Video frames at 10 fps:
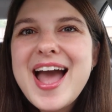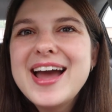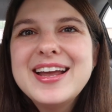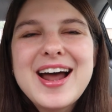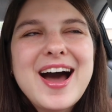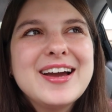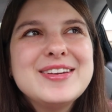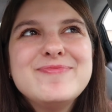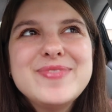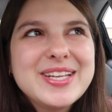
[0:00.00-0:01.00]
And I
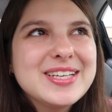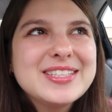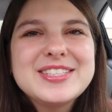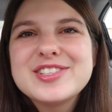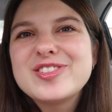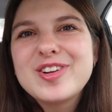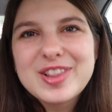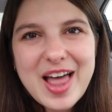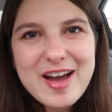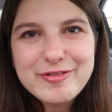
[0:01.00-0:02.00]
immediately just started
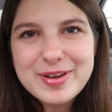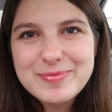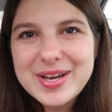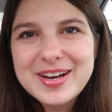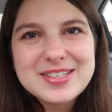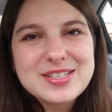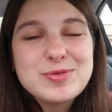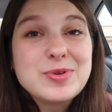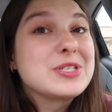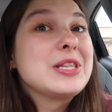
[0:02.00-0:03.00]
laughing because it
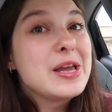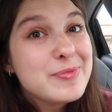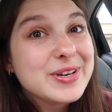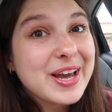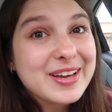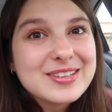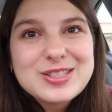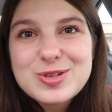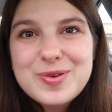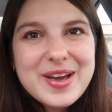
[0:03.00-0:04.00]
was Labor Day,
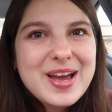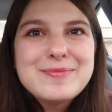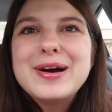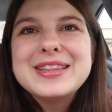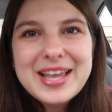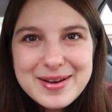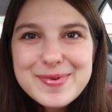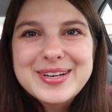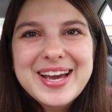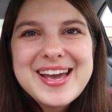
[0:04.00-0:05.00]
2 a.m. on
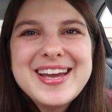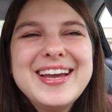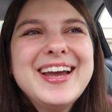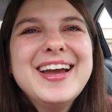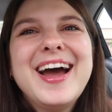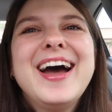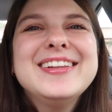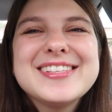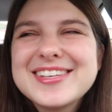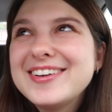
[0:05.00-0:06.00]
Labor Day.
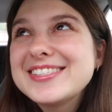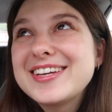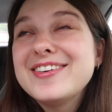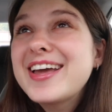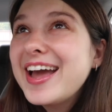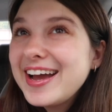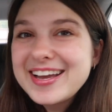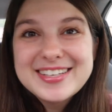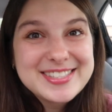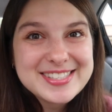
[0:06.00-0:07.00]
and so I was like, okay, I
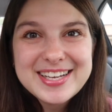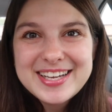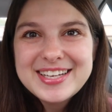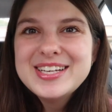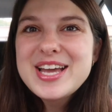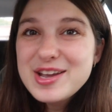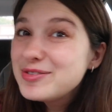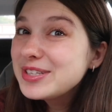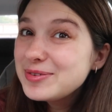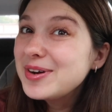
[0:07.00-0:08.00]
guess he
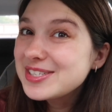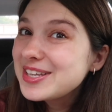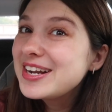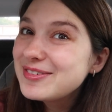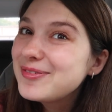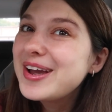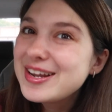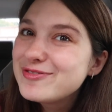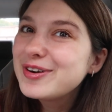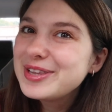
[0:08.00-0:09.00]
really was
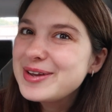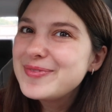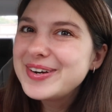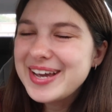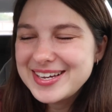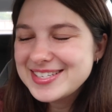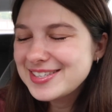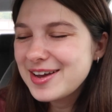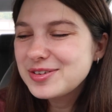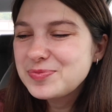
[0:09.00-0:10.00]
waiting for Labor Day,
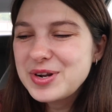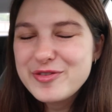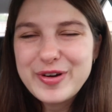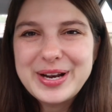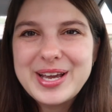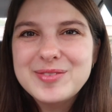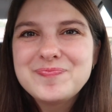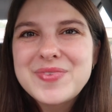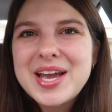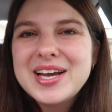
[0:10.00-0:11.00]
so that was pretty funny.
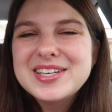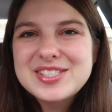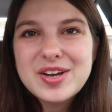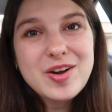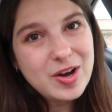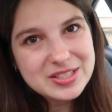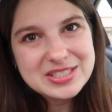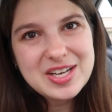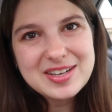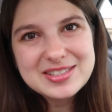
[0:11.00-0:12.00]
So I called
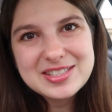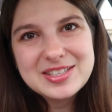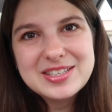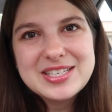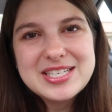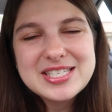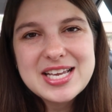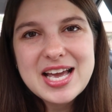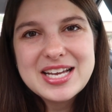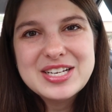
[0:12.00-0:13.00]
the doctor. He
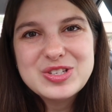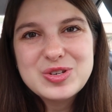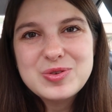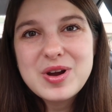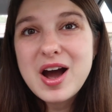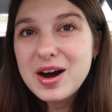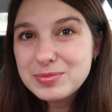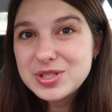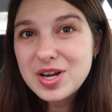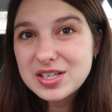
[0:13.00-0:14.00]
said to
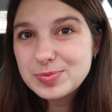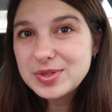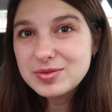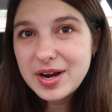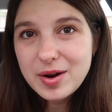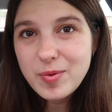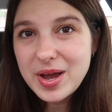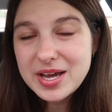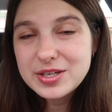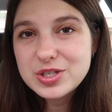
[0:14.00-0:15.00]
come to the hospital right
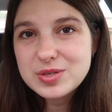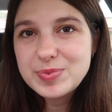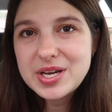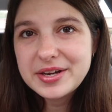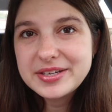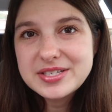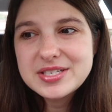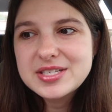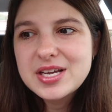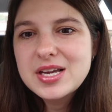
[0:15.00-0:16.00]
away just
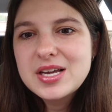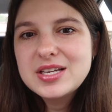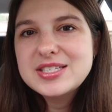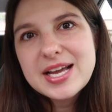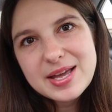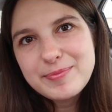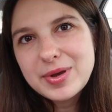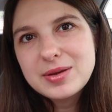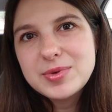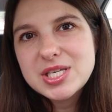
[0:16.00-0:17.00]
because second
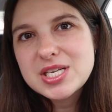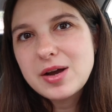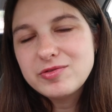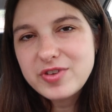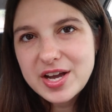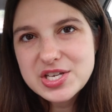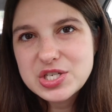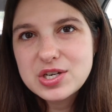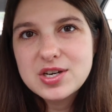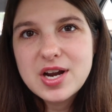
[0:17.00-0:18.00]
babies come
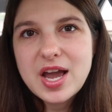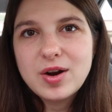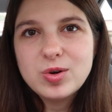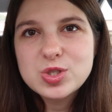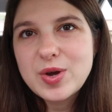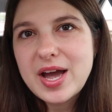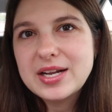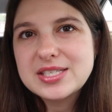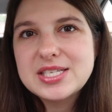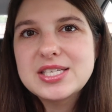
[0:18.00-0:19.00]
faster, and also I had
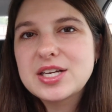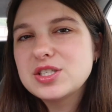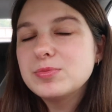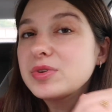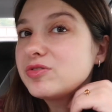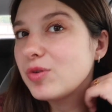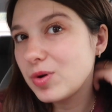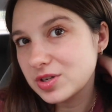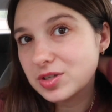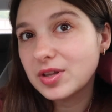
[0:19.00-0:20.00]
a C section
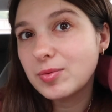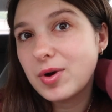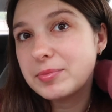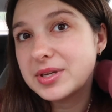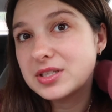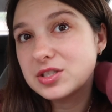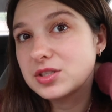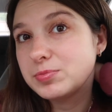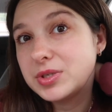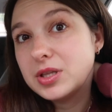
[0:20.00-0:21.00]
before, so they want me to
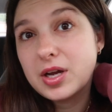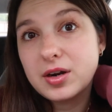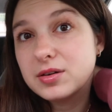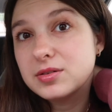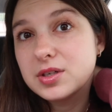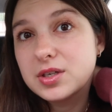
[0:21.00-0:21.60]
just be there